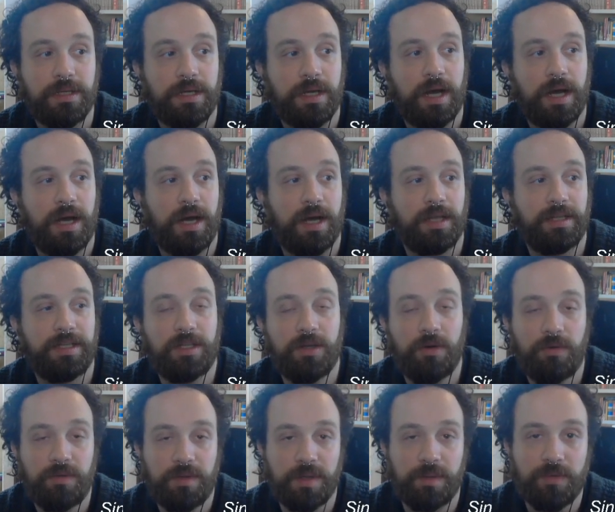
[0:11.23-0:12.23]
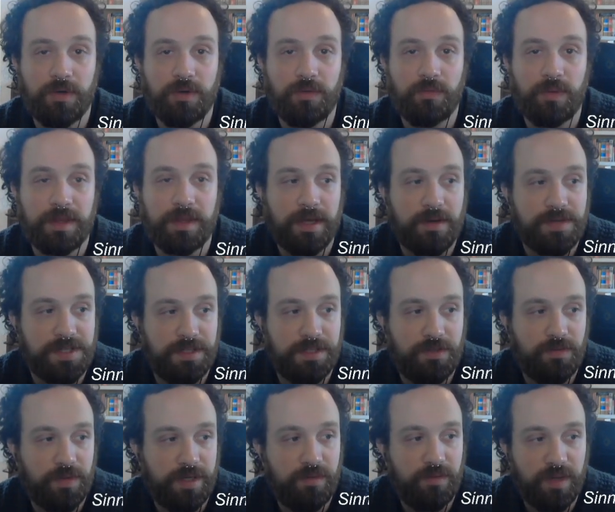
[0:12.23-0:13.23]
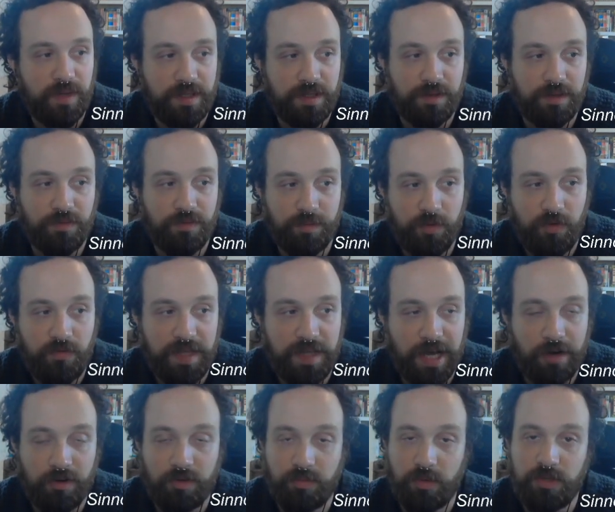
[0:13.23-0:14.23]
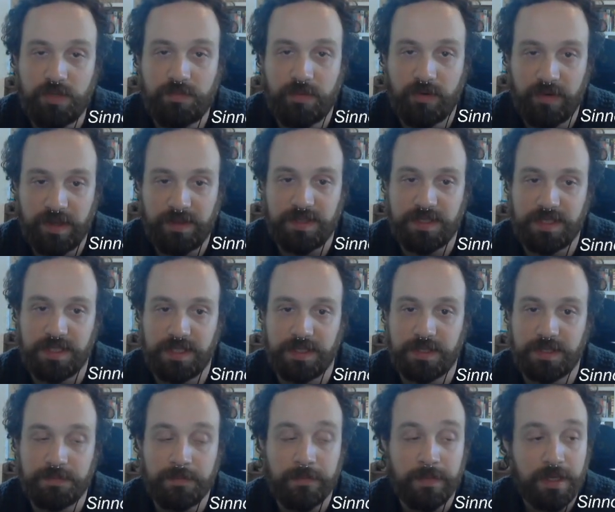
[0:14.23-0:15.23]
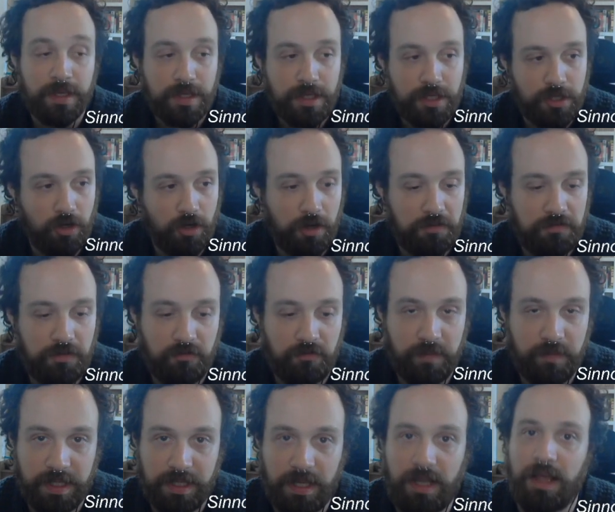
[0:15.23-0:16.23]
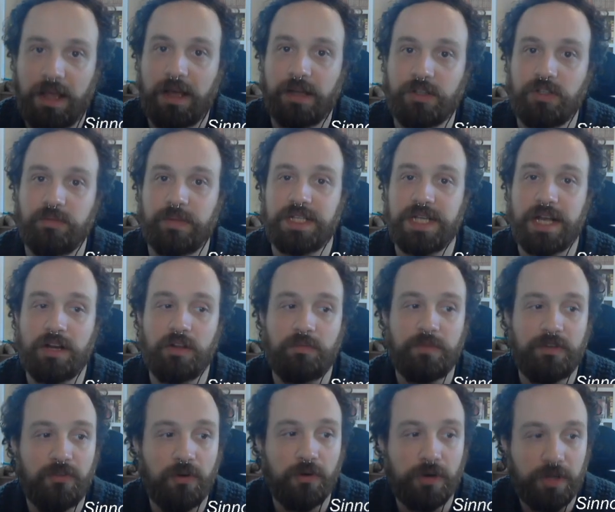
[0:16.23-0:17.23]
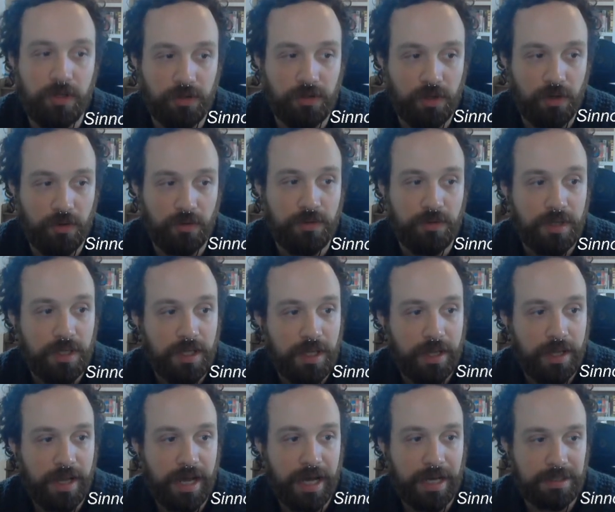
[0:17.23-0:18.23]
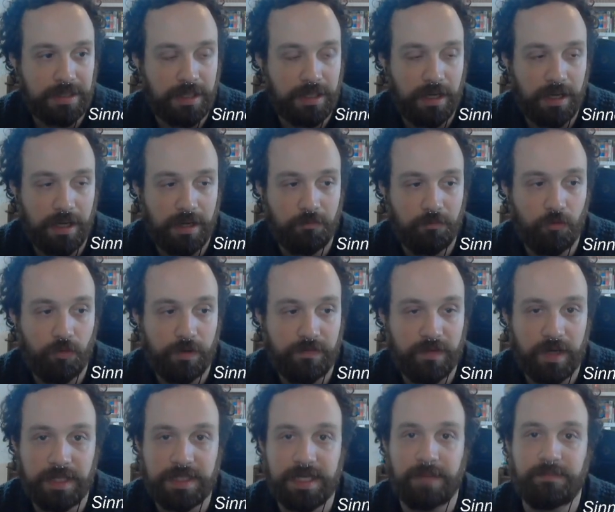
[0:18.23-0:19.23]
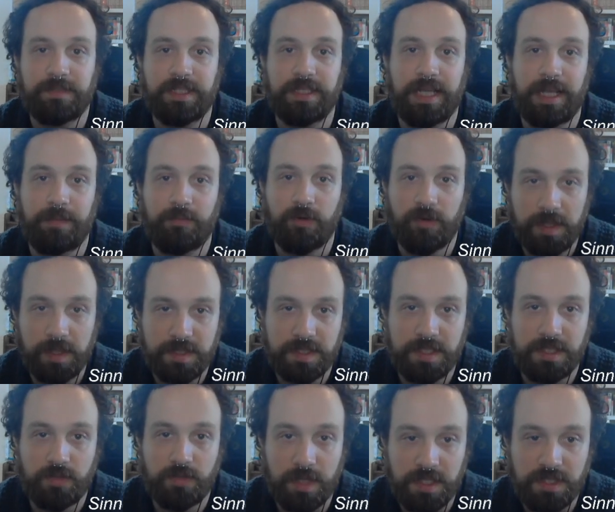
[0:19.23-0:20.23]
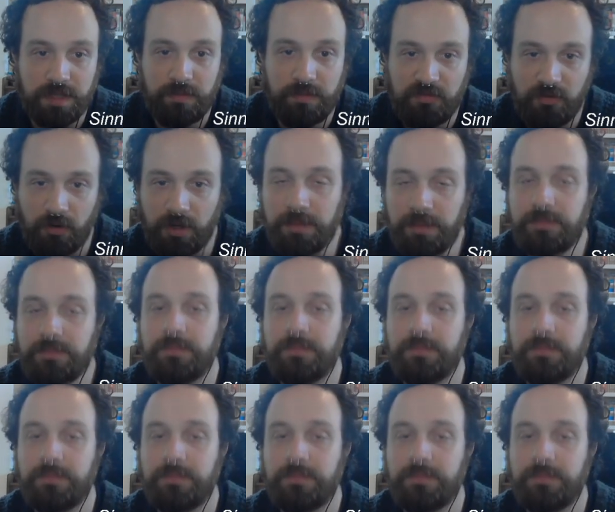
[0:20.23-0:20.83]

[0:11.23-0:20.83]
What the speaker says: LeetCode number 1021, remove the outermost parentheses. So if you've been to my channel before, you'll know that we've attempted a parentheses question before,